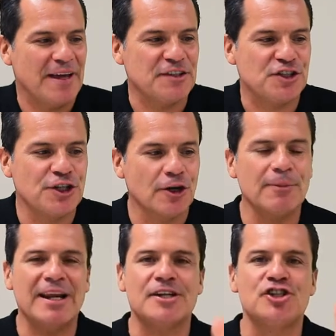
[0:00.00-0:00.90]
and this
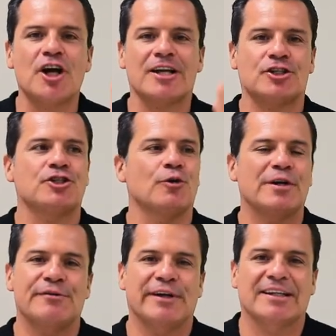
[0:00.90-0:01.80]
gentleman had just
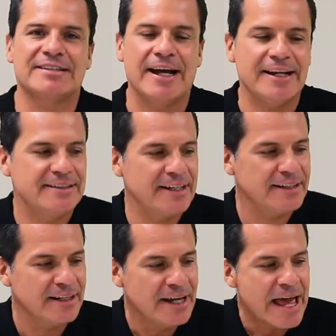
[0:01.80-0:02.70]
joined real estate and he
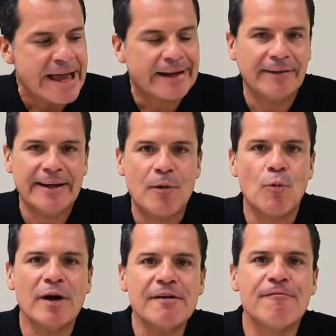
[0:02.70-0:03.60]
said, Claudia,
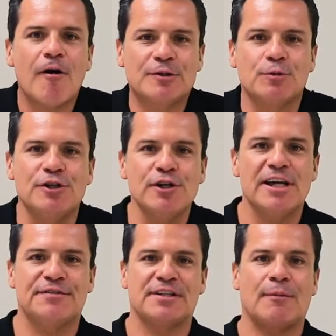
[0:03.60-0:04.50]
what advice would you
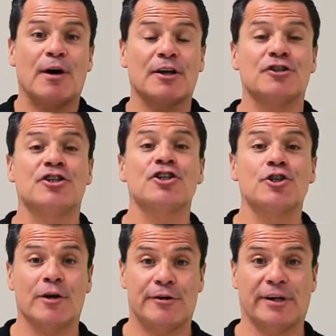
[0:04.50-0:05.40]
give someone who's just
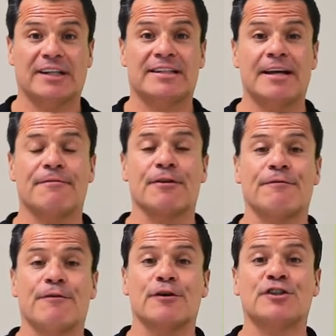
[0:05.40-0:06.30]
joined real estate for the
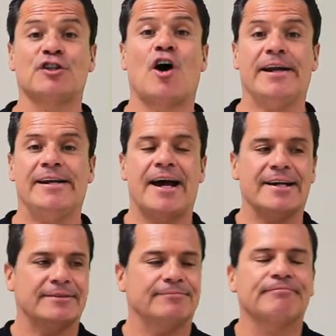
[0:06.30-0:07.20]
first ninety
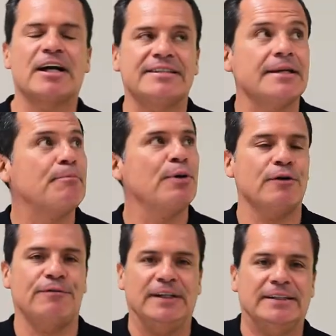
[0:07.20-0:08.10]
days? I said,
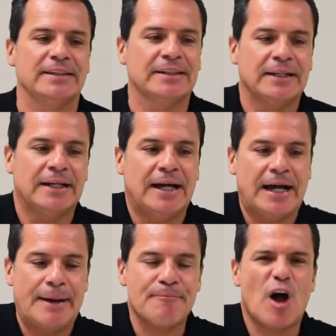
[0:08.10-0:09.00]
perfect.
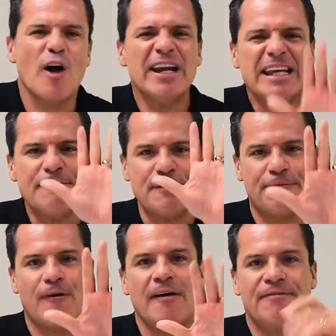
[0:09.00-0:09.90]
Um, I'm going to give you
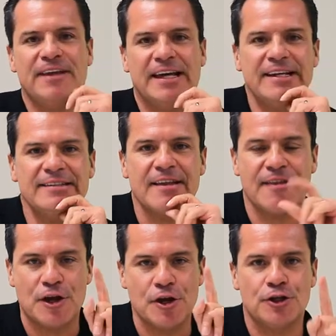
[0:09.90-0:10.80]
five things
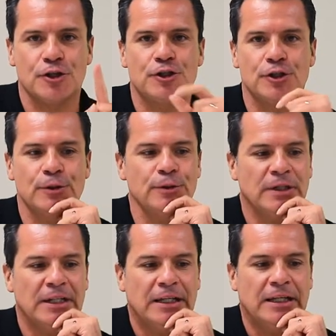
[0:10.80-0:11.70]
that you should do
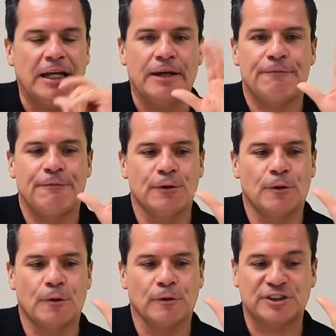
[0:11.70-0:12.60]
if
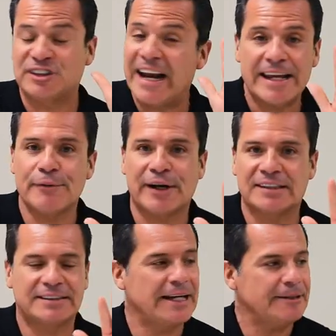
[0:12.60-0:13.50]
you're starting real
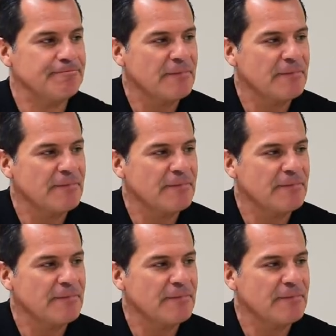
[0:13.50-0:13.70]
estate.